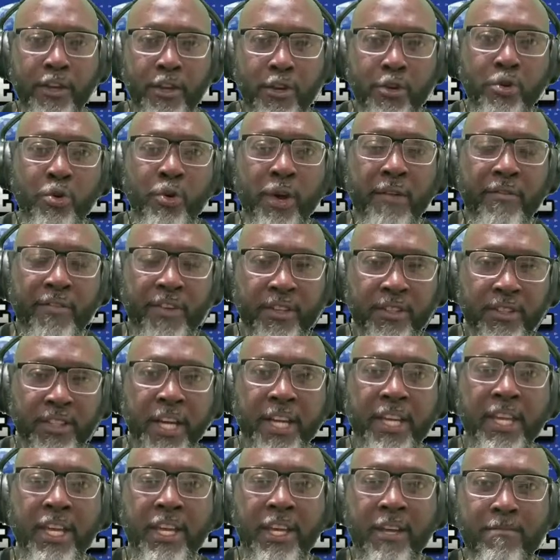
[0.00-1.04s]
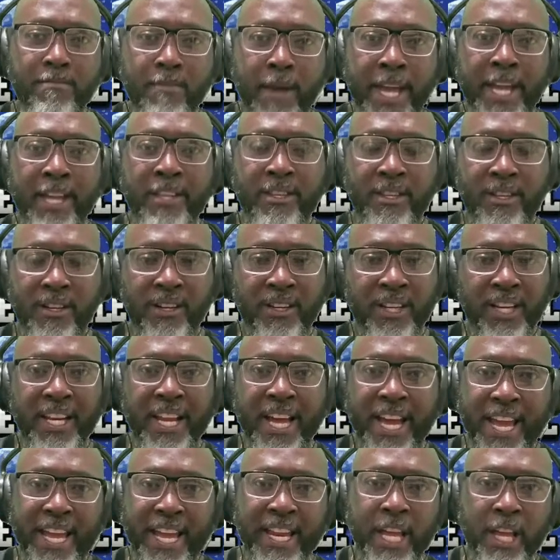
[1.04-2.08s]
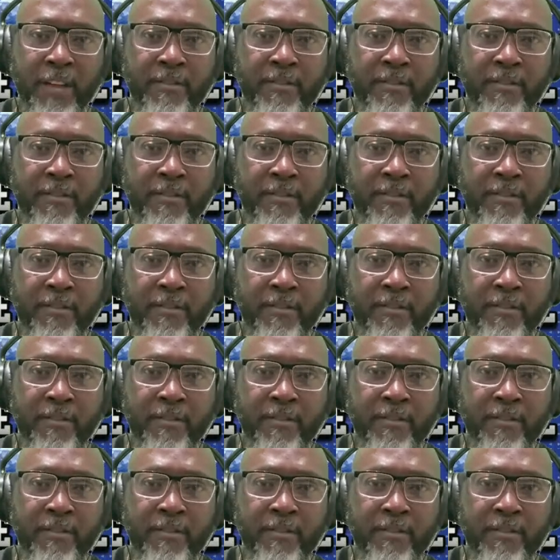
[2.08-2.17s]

you if Kentucky can make it to the Elite Eight,